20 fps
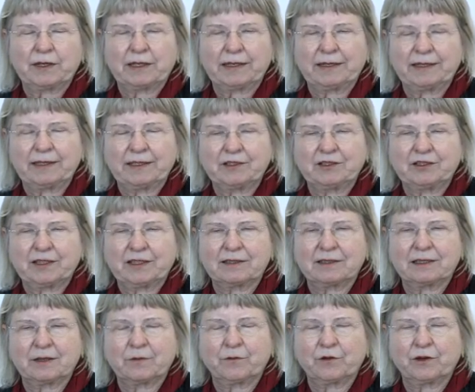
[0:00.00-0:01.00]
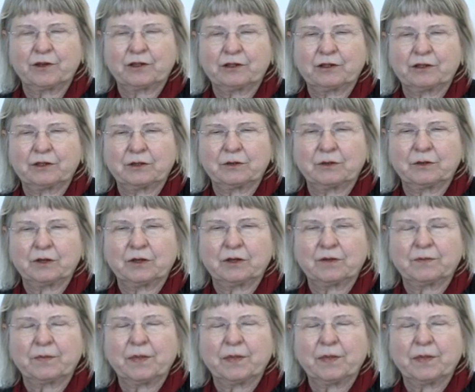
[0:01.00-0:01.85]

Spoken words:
It is just inferior to